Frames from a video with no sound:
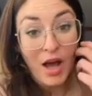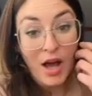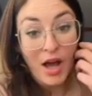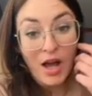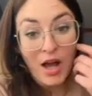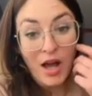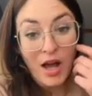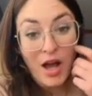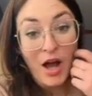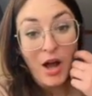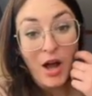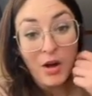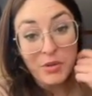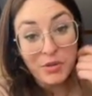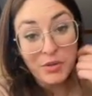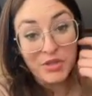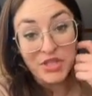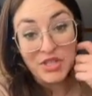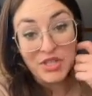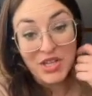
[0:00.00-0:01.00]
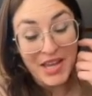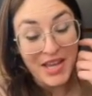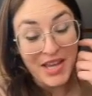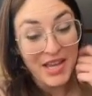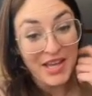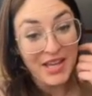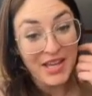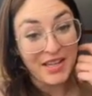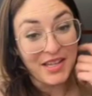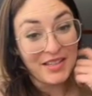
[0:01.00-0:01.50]
p.m. that I got a
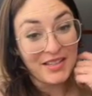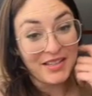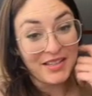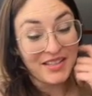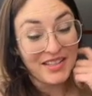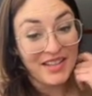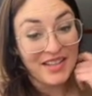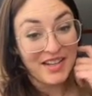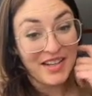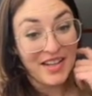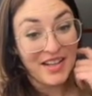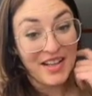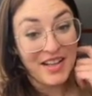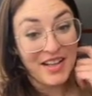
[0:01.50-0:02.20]
text that she had been